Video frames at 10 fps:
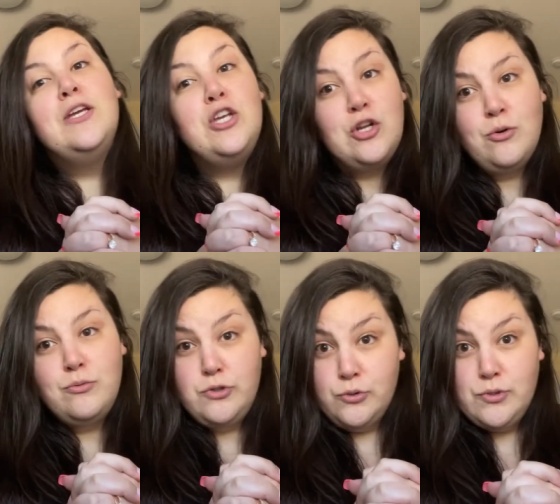you know,
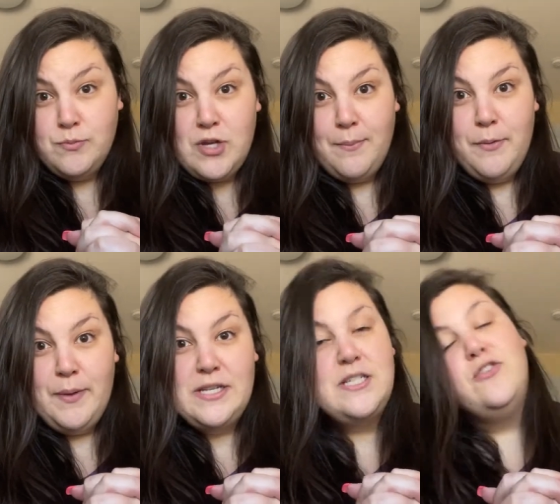do some diamond
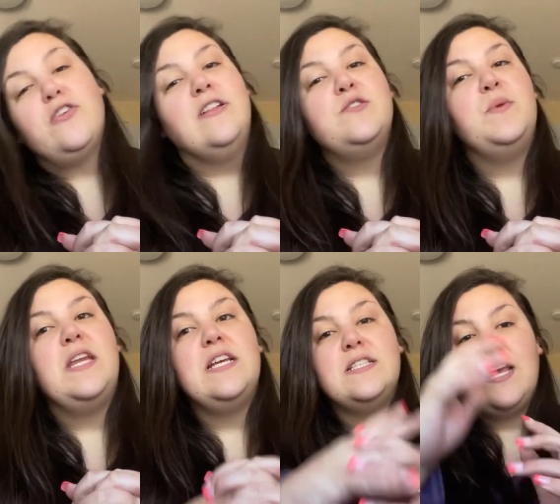painting during these
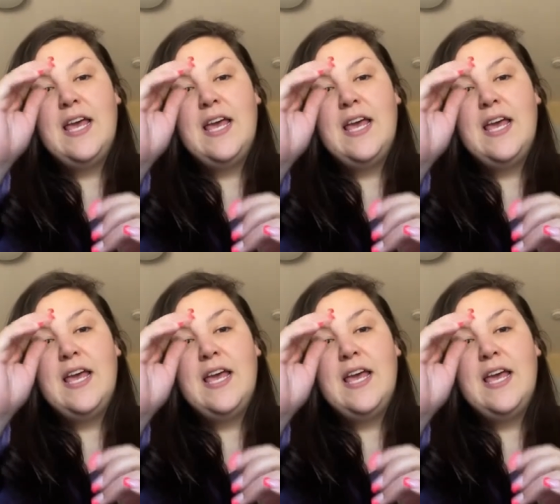meetings.